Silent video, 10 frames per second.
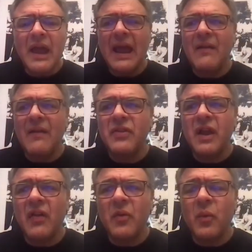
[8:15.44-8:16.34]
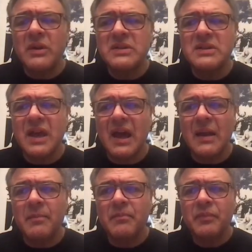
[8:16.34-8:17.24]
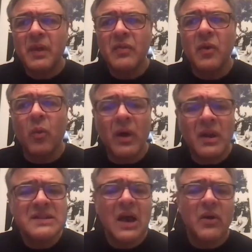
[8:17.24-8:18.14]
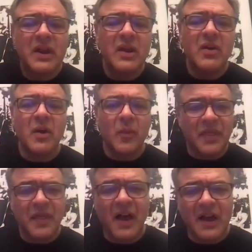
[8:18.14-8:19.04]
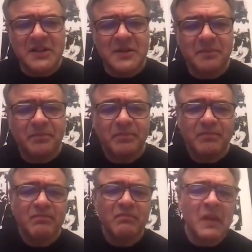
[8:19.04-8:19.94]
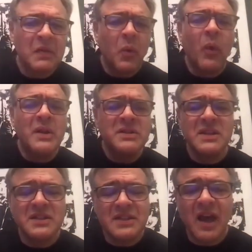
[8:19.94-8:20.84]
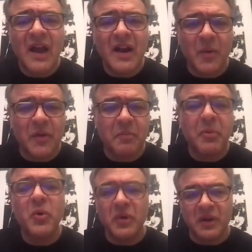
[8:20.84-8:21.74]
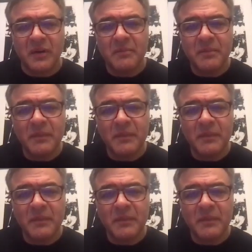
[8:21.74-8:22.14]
And the other one said, "The ones out here are with us, the ones inside are with Putin."